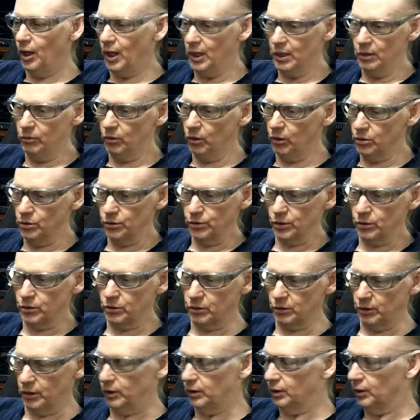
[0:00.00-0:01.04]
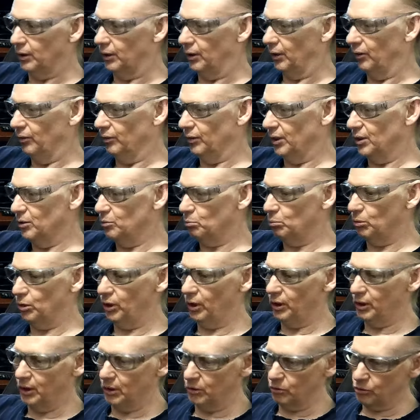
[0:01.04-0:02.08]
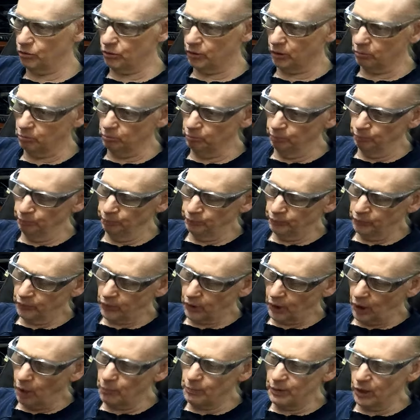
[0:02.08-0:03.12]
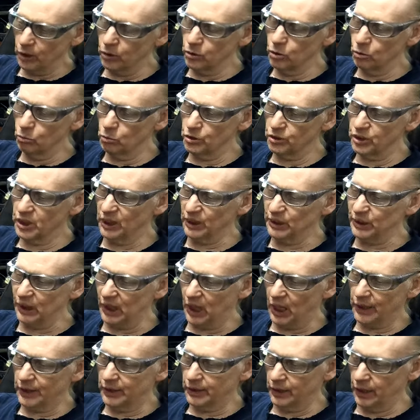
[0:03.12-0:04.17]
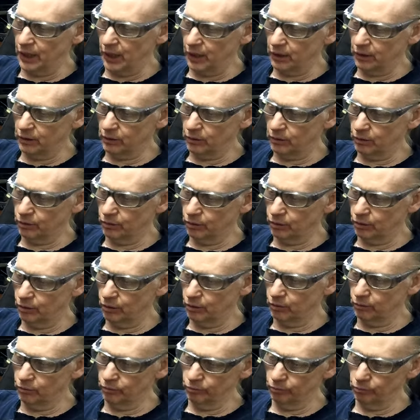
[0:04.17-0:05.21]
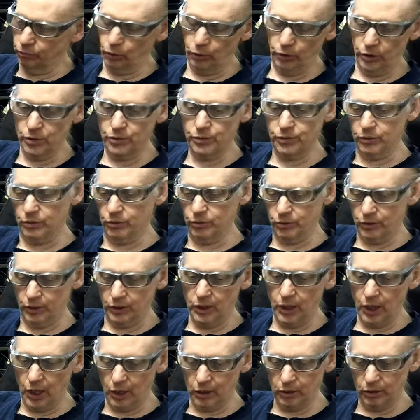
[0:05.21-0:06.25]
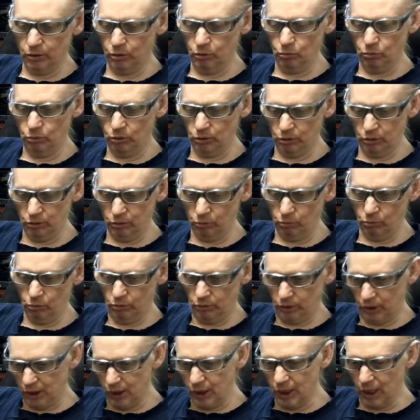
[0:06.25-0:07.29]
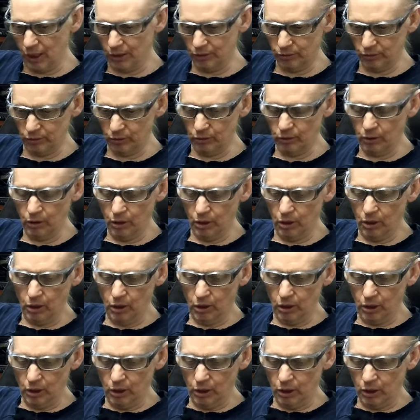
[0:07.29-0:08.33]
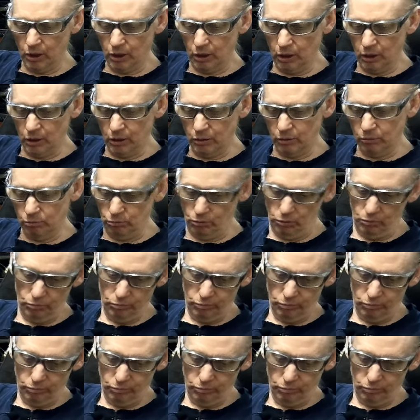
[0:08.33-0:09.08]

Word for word: I never heard of such thing. You know, it's really interesting. I mean, I knew there was things like that. Uh, for instance, he had the one. The he has a a.